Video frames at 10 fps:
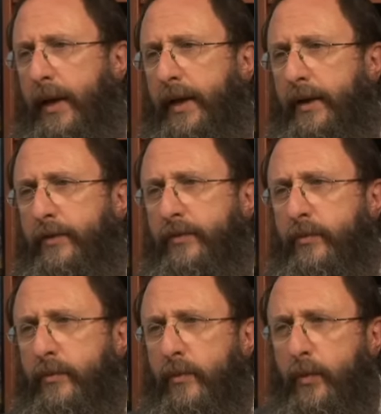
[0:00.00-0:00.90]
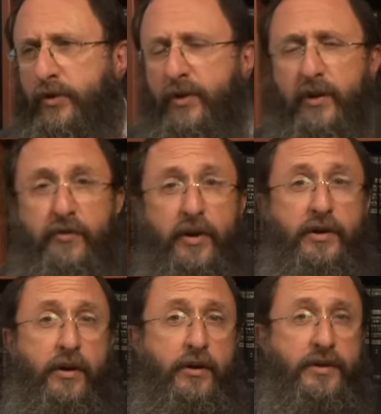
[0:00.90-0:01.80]
and we try to
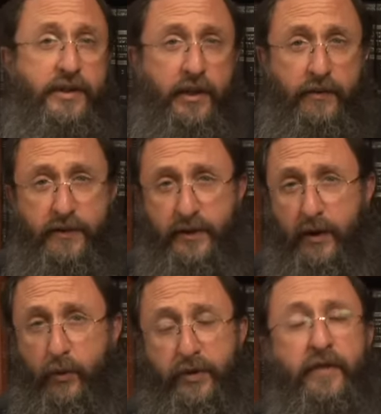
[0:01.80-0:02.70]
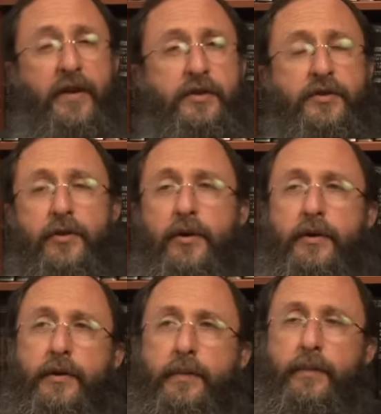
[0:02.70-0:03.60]
find ourselves within that
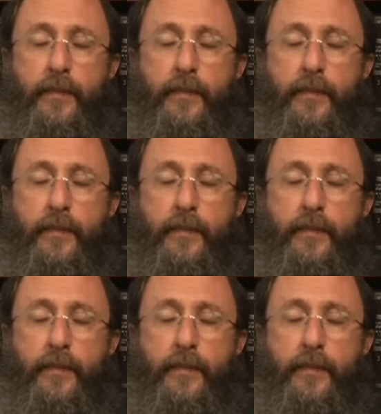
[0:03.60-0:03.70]
song.